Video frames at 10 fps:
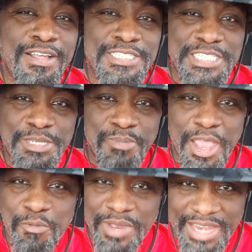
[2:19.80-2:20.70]
She
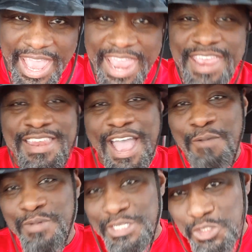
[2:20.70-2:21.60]
may win 8, I
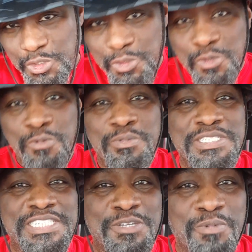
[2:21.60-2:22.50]
win 2. But
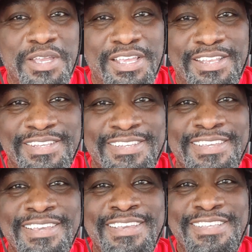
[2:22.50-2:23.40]
she win
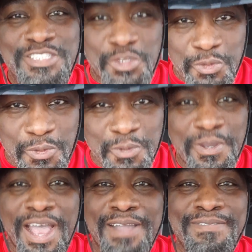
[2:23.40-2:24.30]
2,
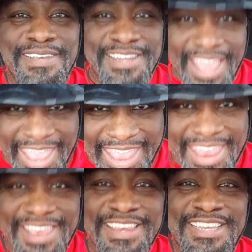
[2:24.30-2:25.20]
I win
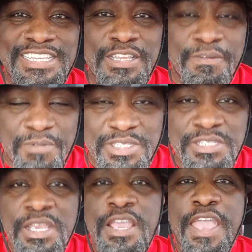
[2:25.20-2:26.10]
8. And
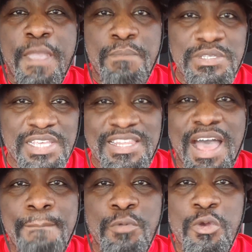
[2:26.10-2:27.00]
it was a
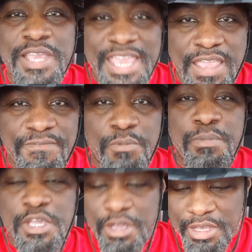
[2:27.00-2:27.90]
lot more even
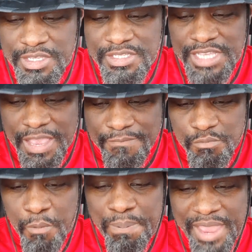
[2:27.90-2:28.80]
because
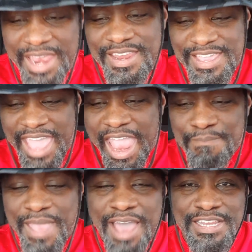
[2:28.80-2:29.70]
we're playing a
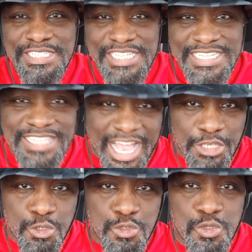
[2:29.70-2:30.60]
game now that she's not
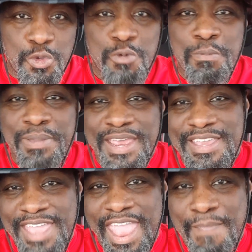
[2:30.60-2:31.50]
used to. We're playing a
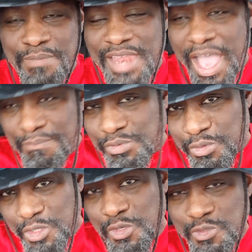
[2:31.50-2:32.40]
game that I'm
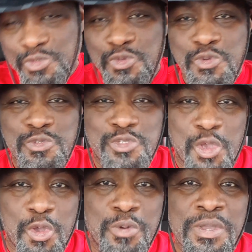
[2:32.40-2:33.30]
sort of used to.
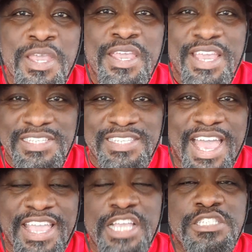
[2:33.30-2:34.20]
So it's
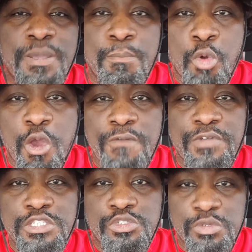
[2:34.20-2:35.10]
like it's a more of
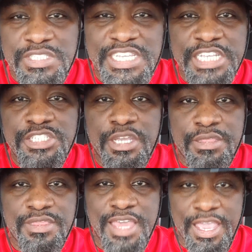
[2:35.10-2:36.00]
a strategic
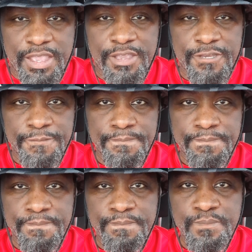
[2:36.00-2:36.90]
thing.
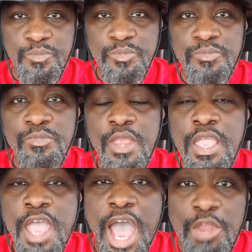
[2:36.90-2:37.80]

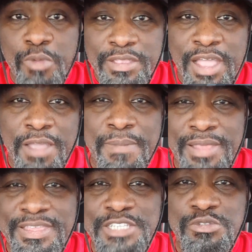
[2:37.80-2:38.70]
How do I talk
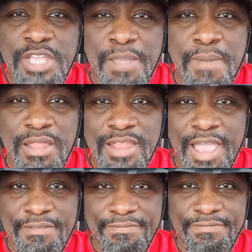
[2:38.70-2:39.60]
about this when I talk about
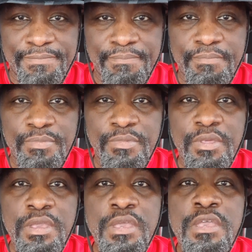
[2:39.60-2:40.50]
life?
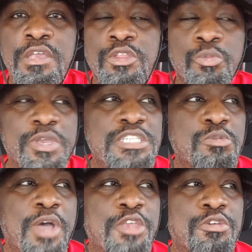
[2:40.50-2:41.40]
The reason
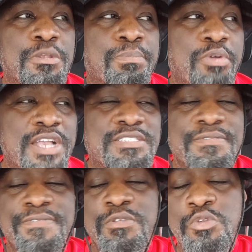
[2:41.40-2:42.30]
why you're depressed
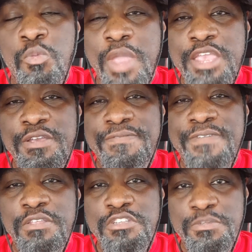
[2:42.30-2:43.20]
and feeling the way you're
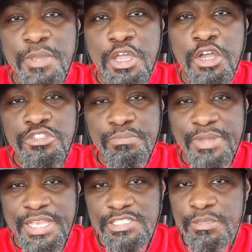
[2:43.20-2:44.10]
feeling is because you're
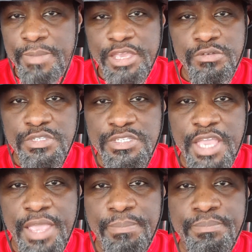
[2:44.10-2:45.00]
playing somebody else's
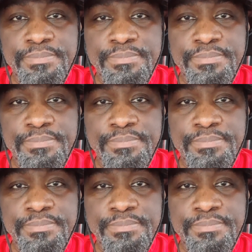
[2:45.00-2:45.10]
game.